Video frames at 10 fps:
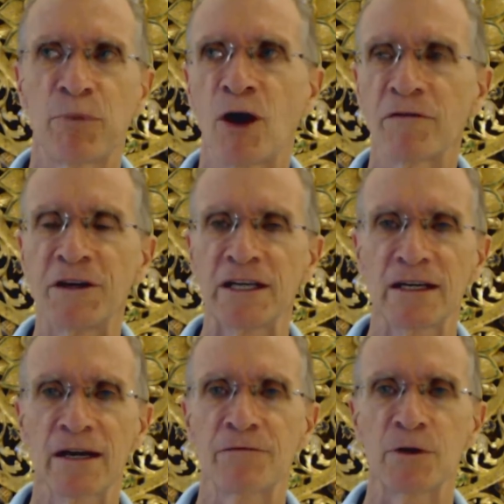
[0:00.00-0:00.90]

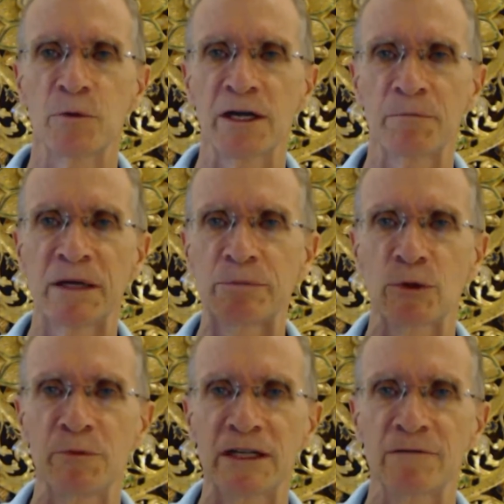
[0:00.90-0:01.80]
poverty everywhere,
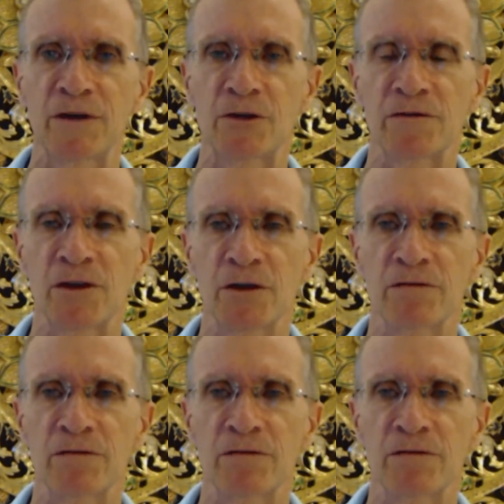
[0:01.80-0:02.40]
people being very, very,